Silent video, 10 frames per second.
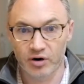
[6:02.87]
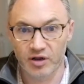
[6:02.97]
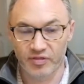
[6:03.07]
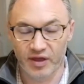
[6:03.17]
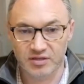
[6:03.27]

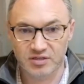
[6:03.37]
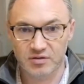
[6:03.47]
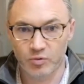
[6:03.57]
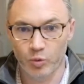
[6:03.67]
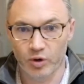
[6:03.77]
And that's
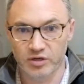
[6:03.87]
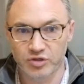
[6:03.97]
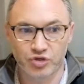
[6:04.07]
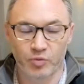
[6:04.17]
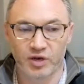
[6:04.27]
what
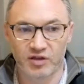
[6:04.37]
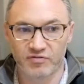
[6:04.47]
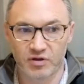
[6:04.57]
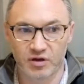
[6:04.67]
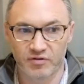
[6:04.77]
so many of
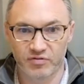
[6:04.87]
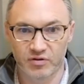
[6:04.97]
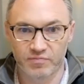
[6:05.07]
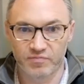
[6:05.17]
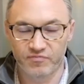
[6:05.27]

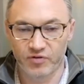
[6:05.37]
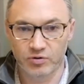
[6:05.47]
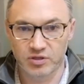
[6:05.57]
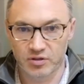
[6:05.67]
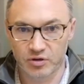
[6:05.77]
the
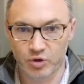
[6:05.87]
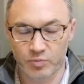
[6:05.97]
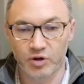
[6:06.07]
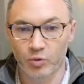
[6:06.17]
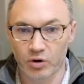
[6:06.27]
folks in the
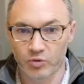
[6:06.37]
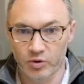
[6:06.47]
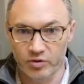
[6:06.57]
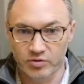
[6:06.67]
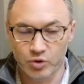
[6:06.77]
crypto world,
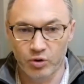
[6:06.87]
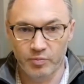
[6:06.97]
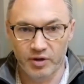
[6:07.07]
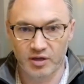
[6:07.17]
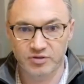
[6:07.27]
whether it's
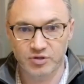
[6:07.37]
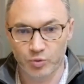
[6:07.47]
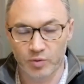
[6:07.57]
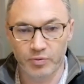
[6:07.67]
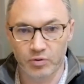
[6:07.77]
Coinbase or
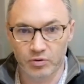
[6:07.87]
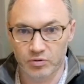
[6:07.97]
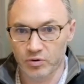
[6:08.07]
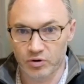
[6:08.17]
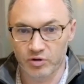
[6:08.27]
Ripple
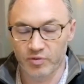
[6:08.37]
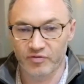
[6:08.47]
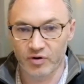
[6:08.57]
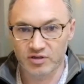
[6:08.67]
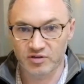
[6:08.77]
or
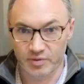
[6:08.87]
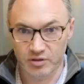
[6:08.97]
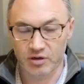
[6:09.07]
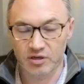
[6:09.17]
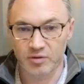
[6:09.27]
whomever else, have been
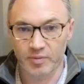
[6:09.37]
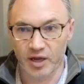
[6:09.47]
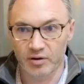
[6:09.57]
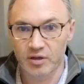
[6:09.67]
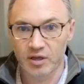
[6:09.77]
talking about.